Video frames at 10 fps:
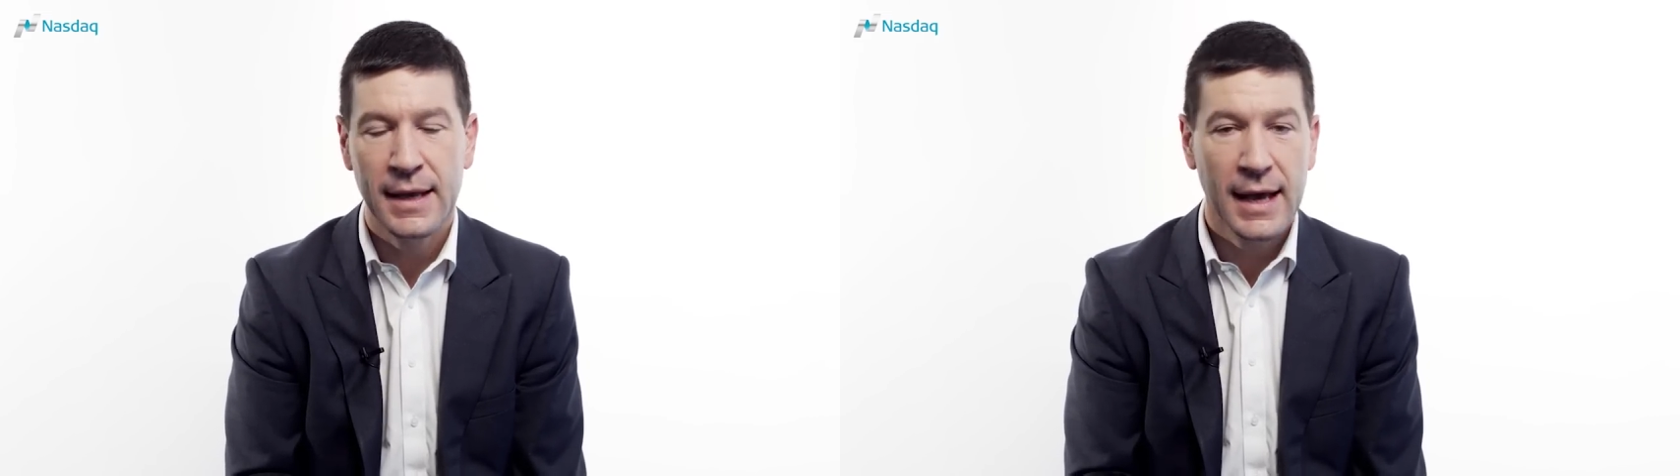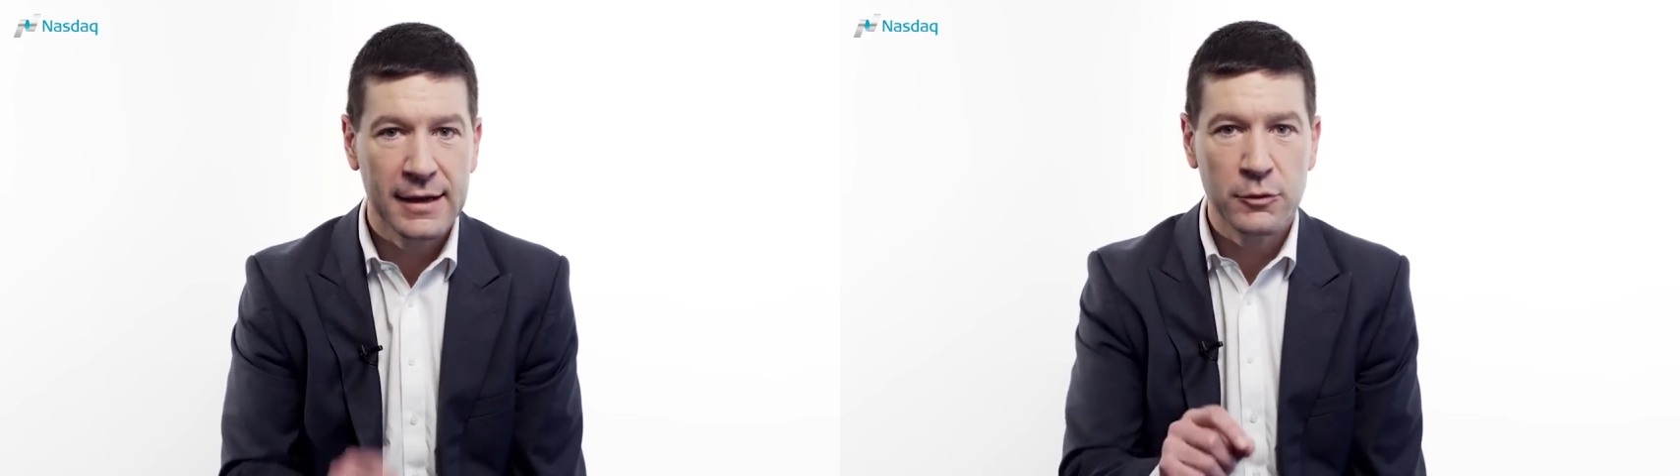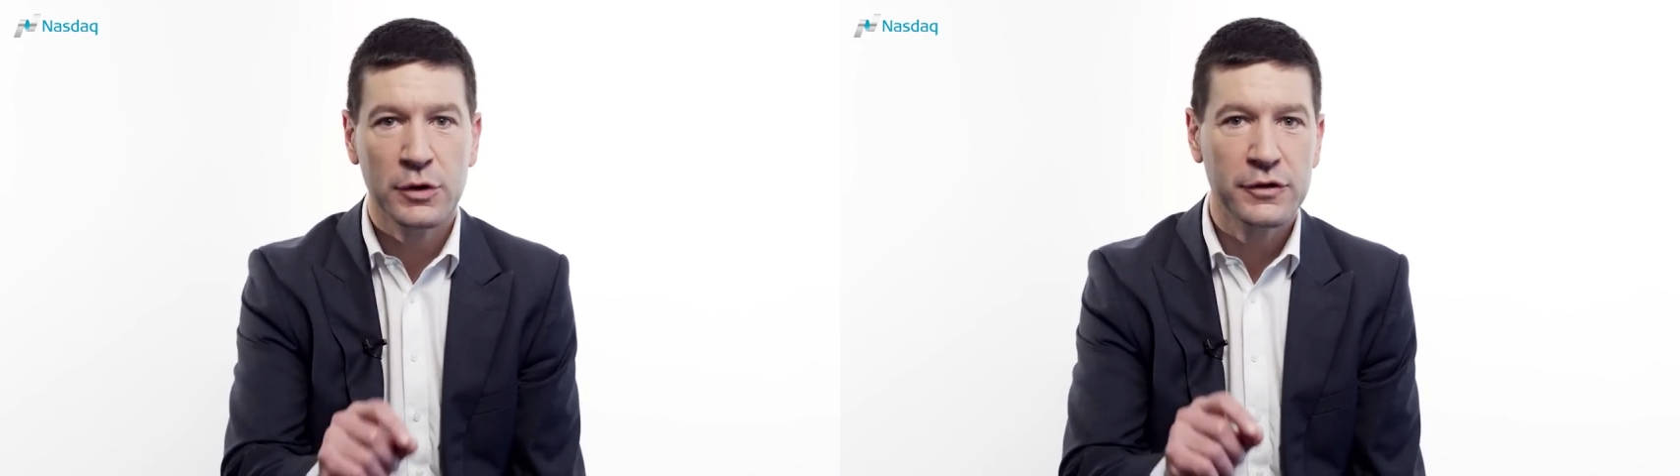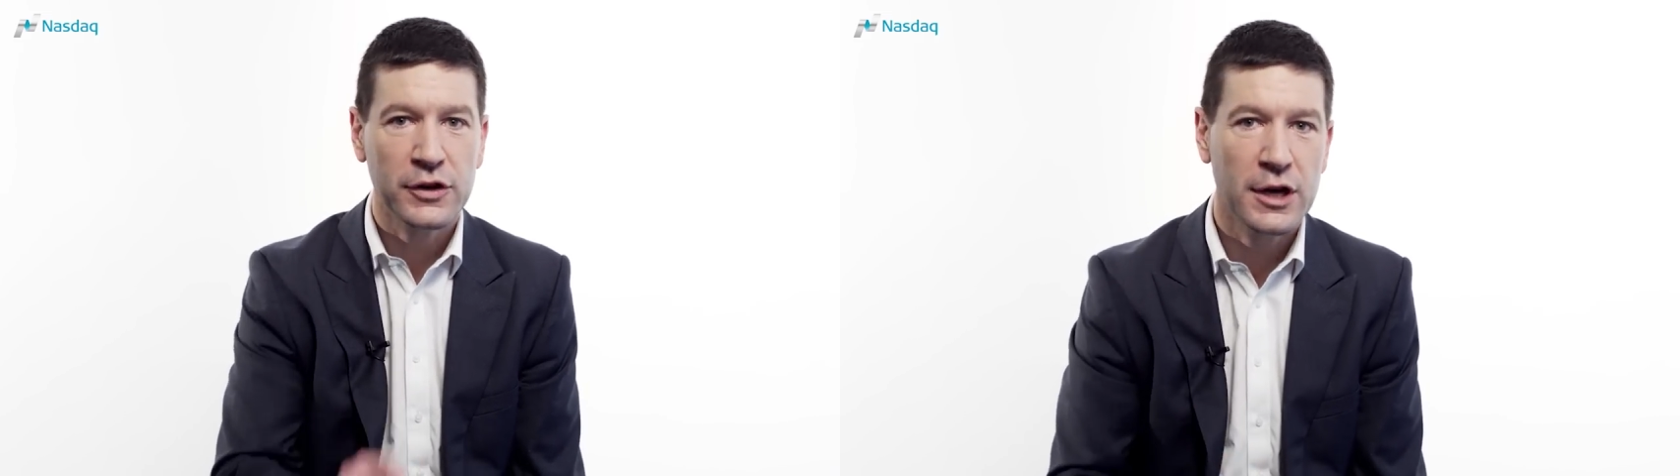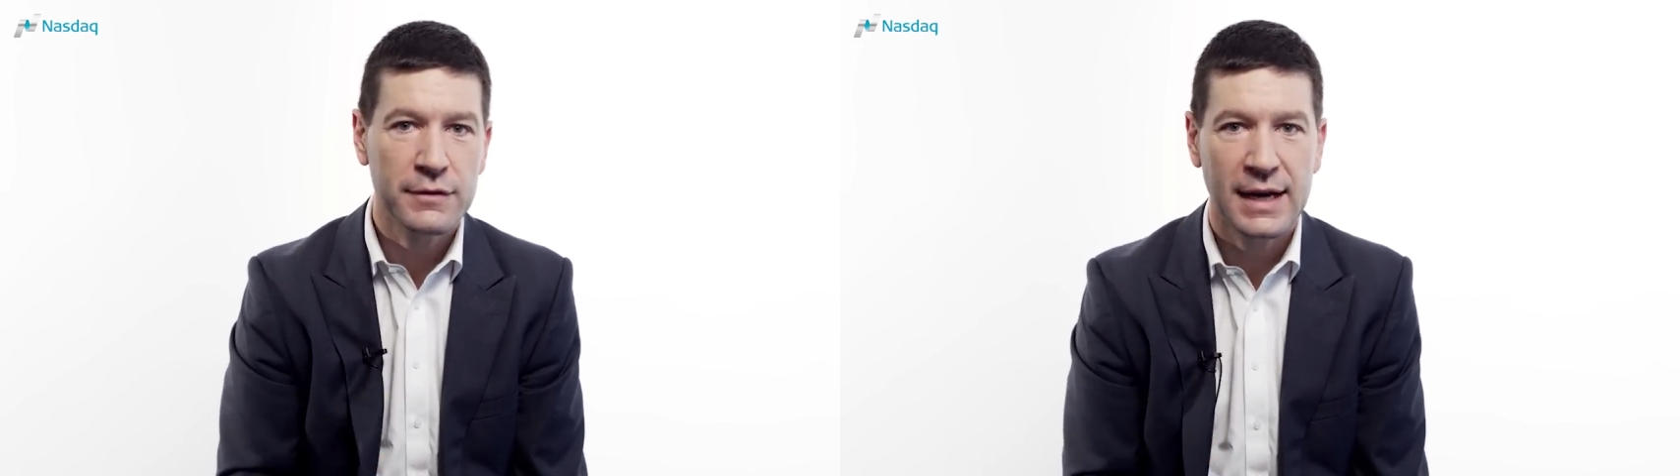And I want to
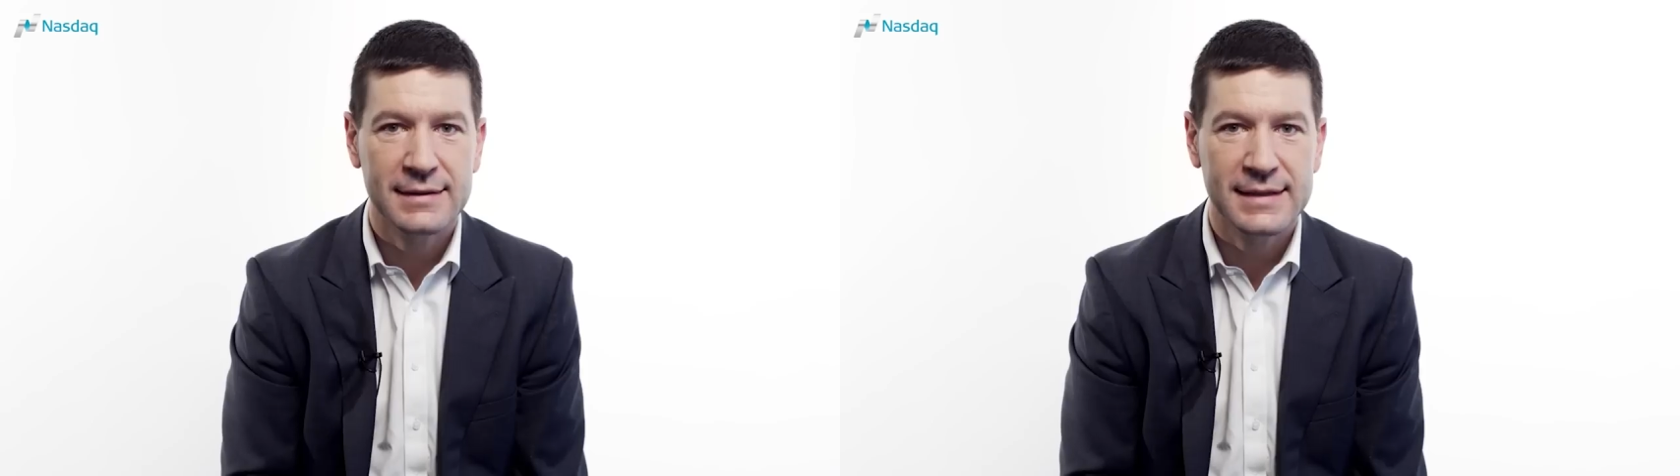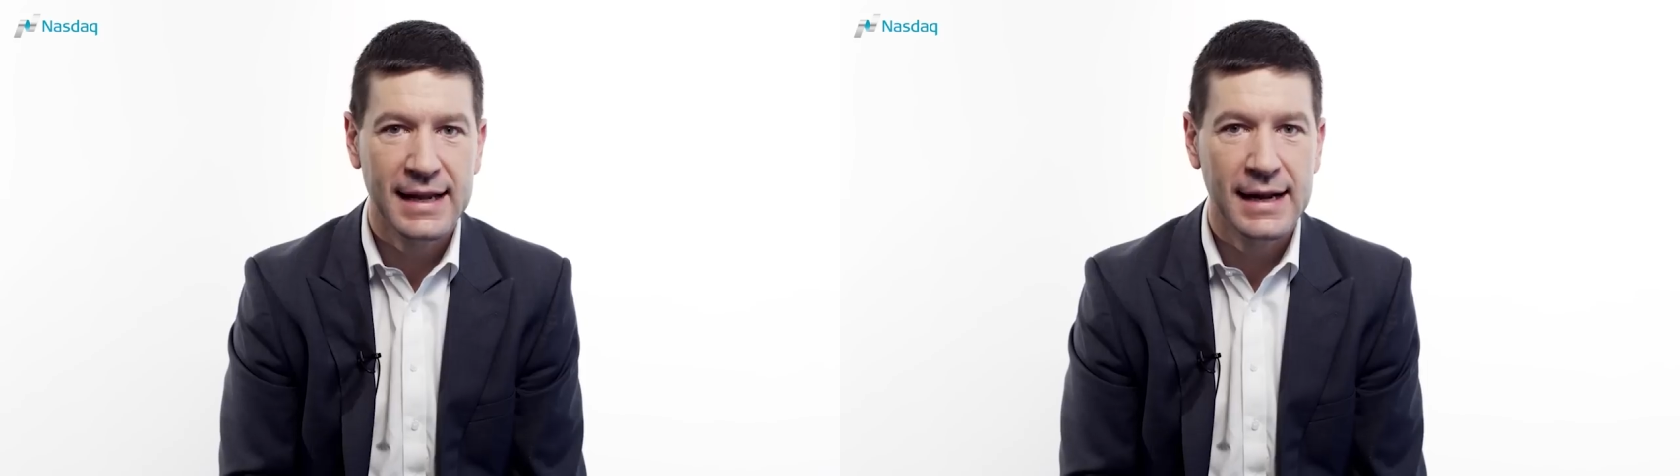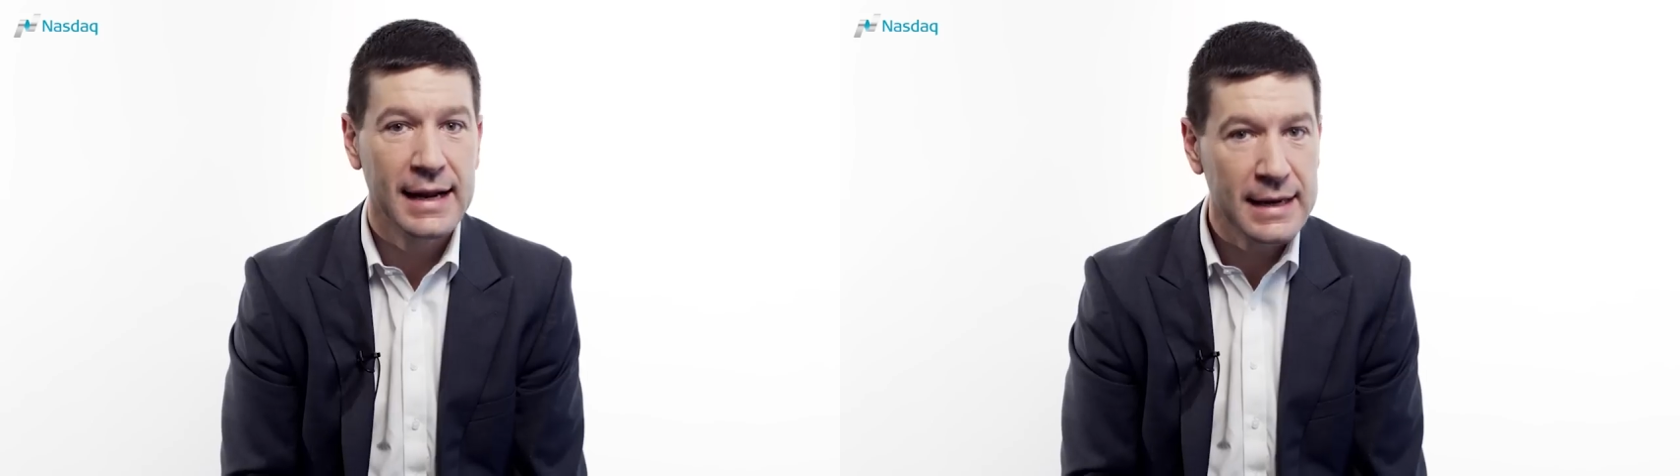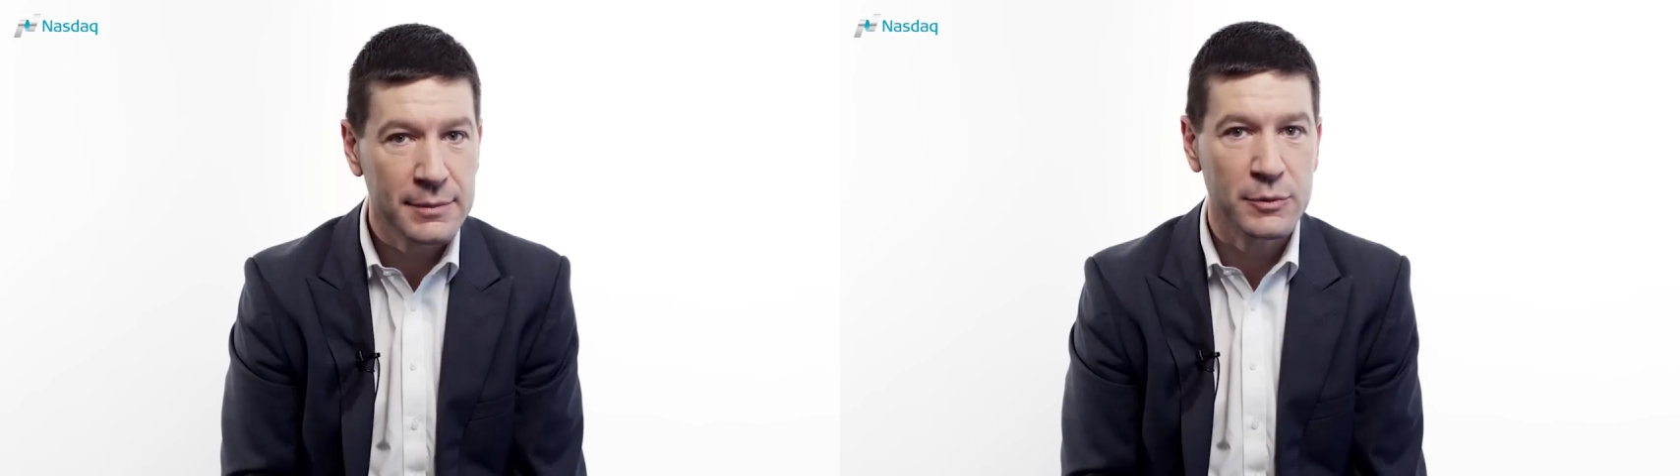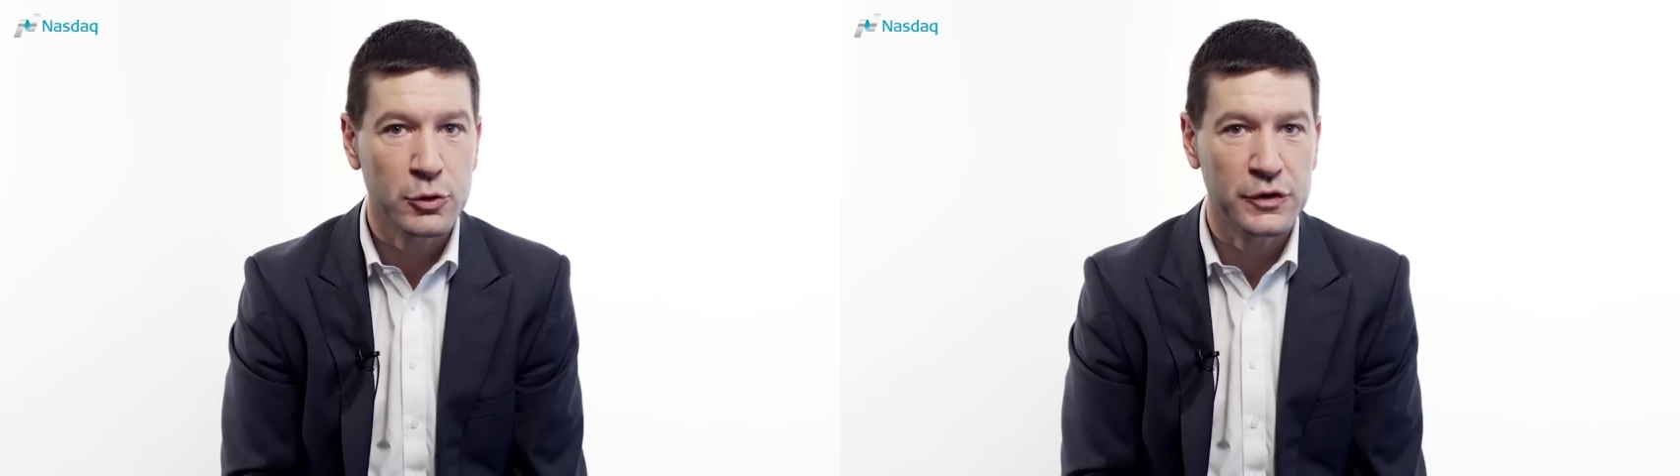cover that again a little
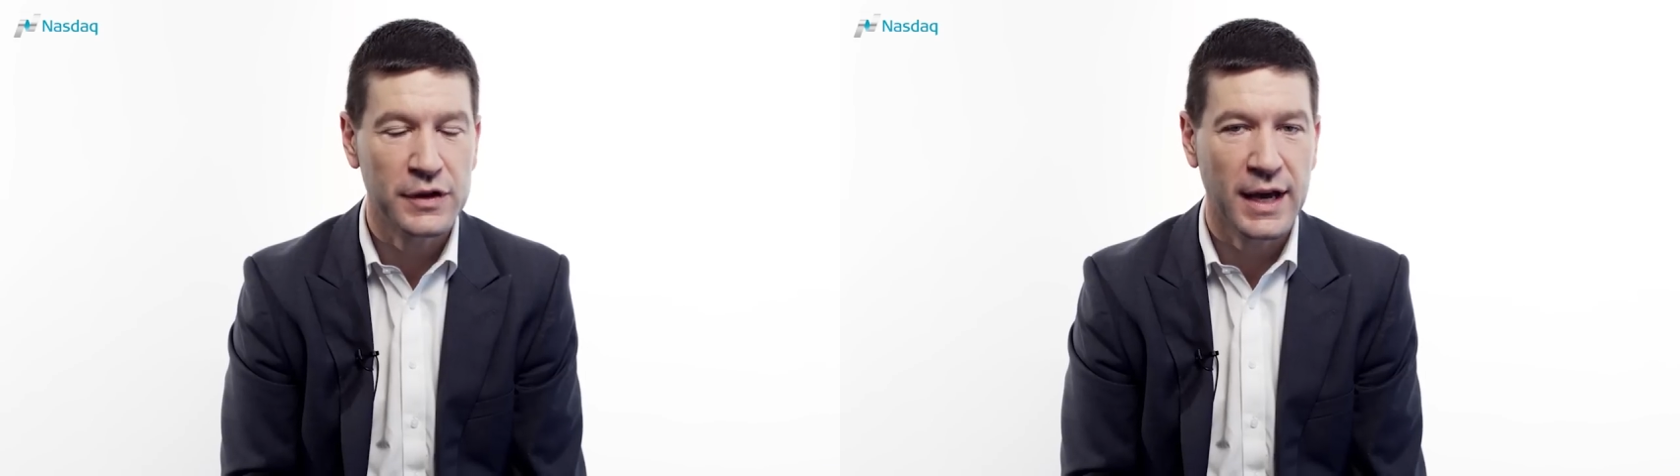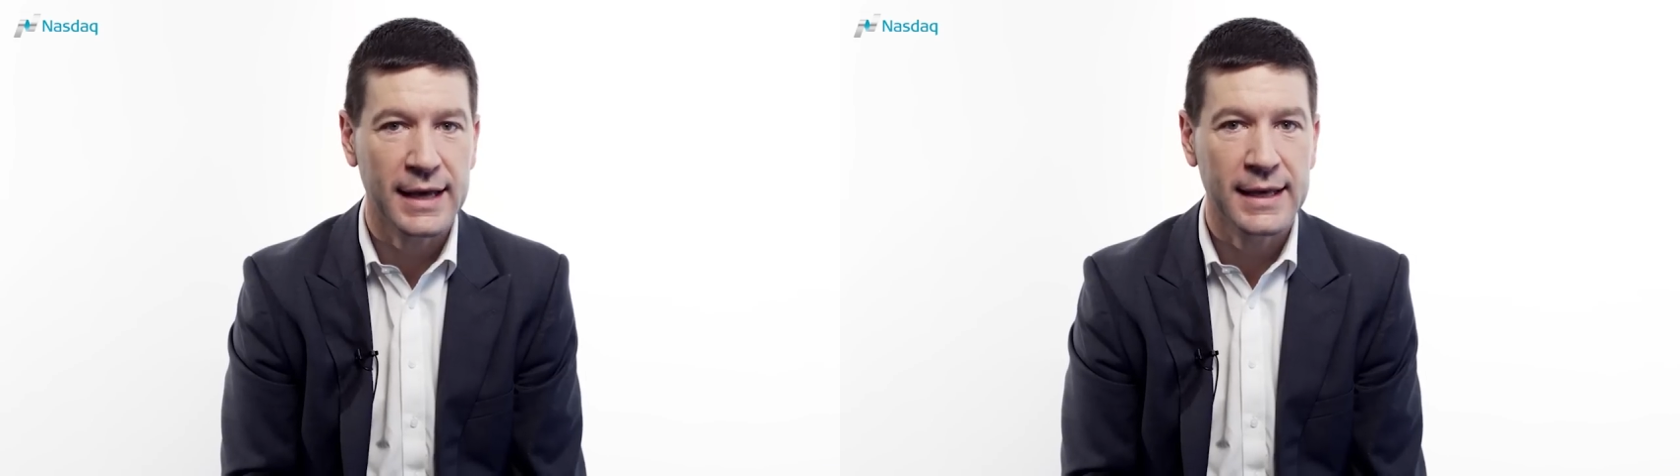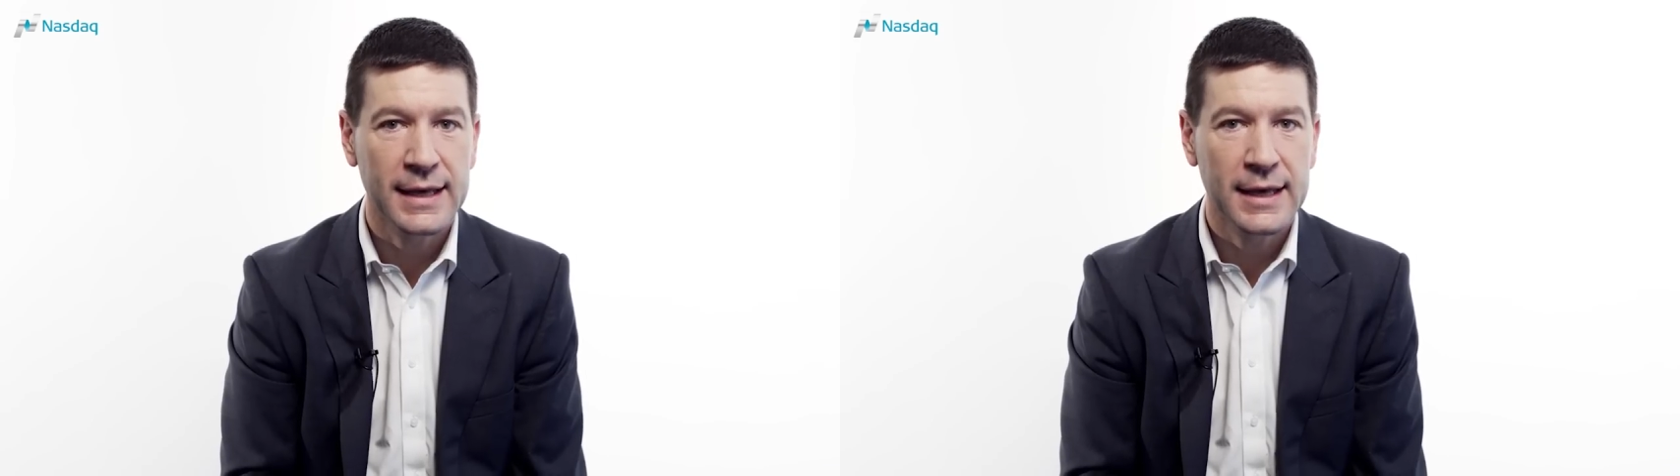bit more today,